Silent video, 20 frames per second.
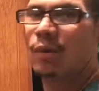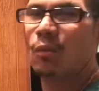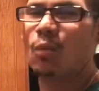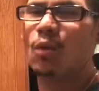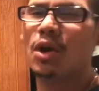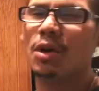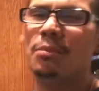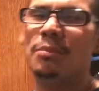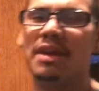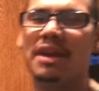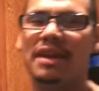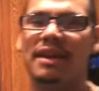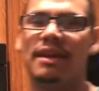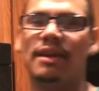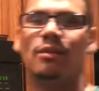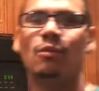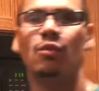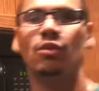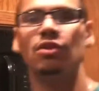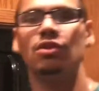it at 1 minute,
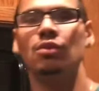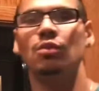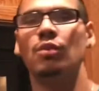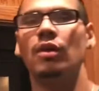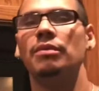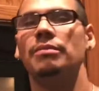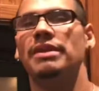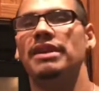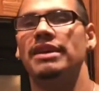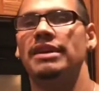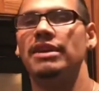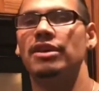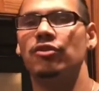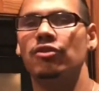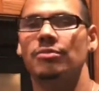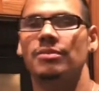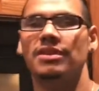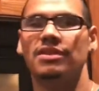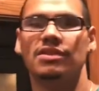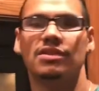and we'll do 1 minute
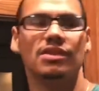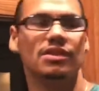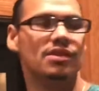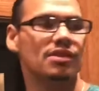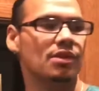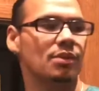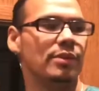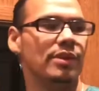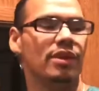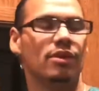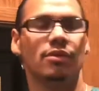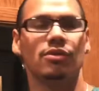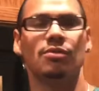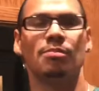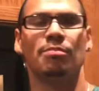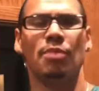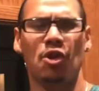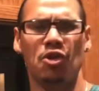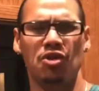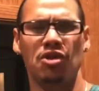increments just so we don't
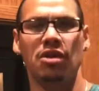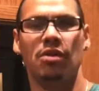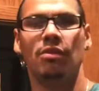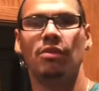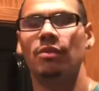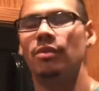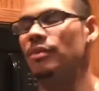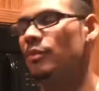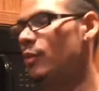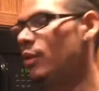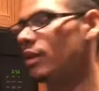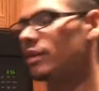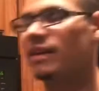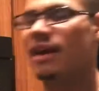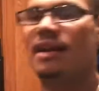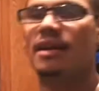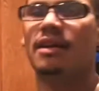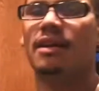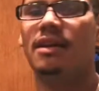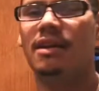burn it. You want to
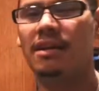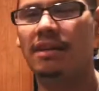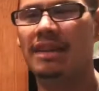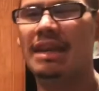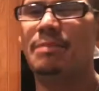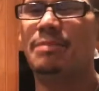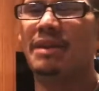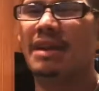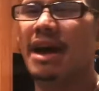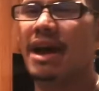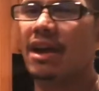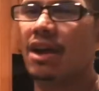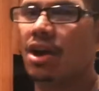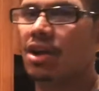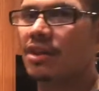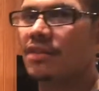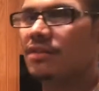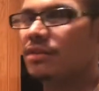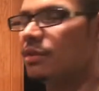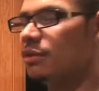kind of keep an eye on
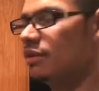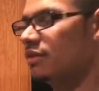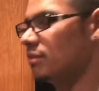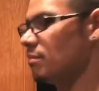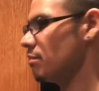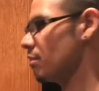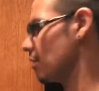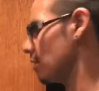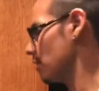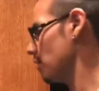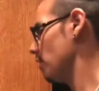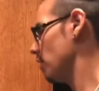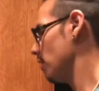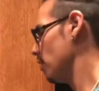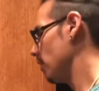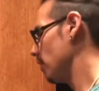it so it doesn't burn.